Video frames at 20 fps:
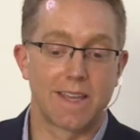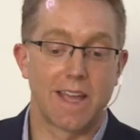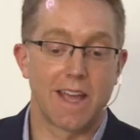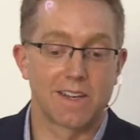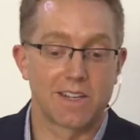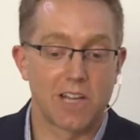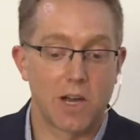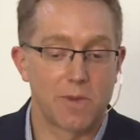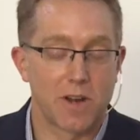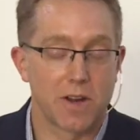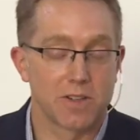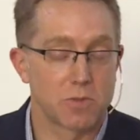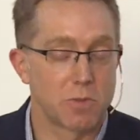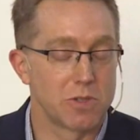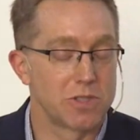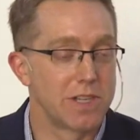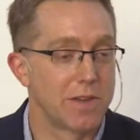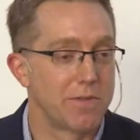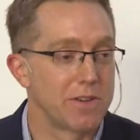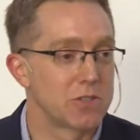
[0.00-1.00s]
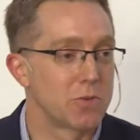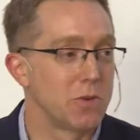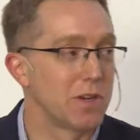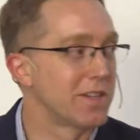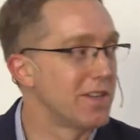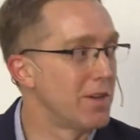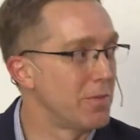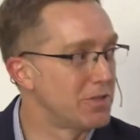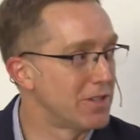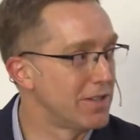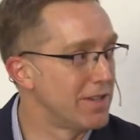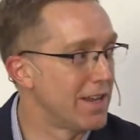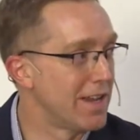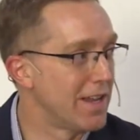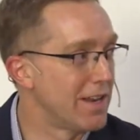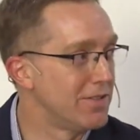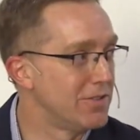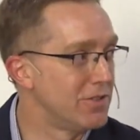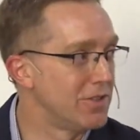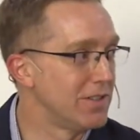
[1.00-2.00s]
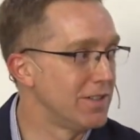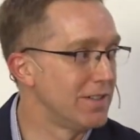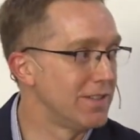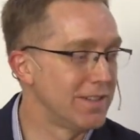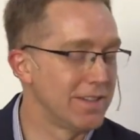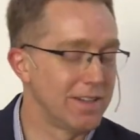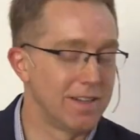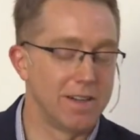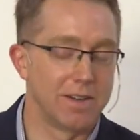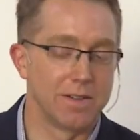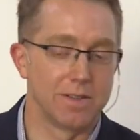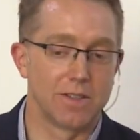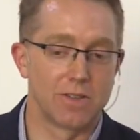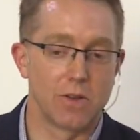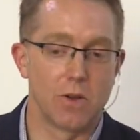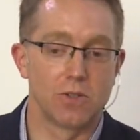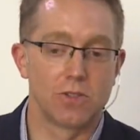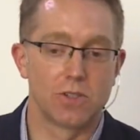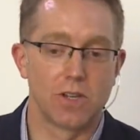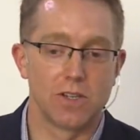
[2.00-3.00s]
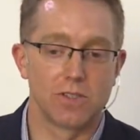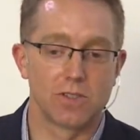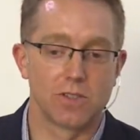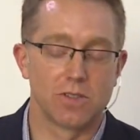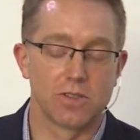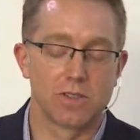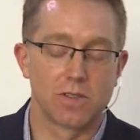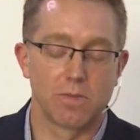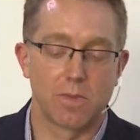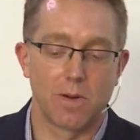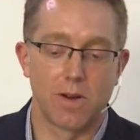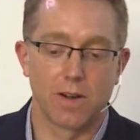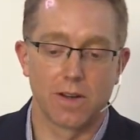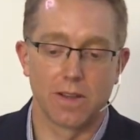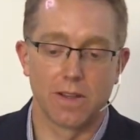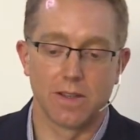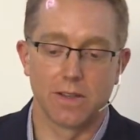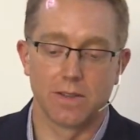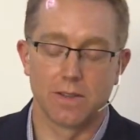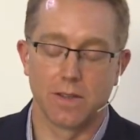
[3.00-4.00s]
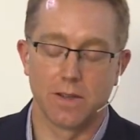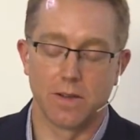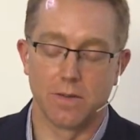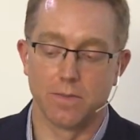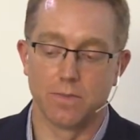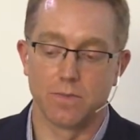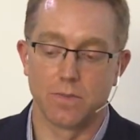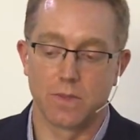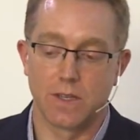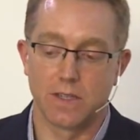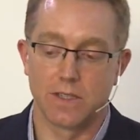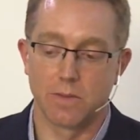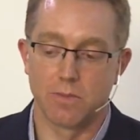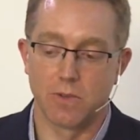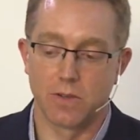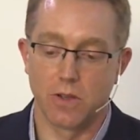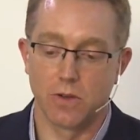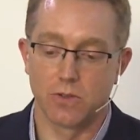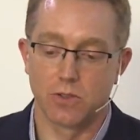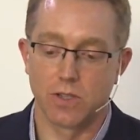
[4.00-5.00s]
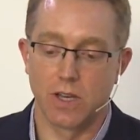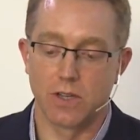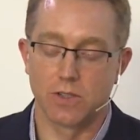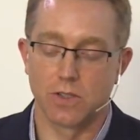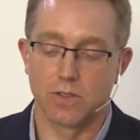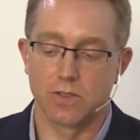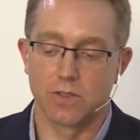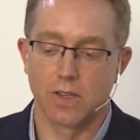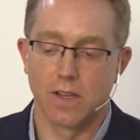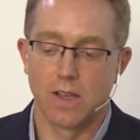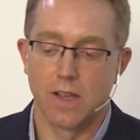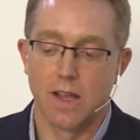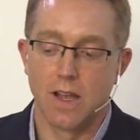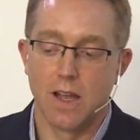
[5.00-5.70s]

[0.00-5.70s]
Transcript: can't comment on specifics when it comes to the energy uh, negotiations, part of the um, TTIP negotiations.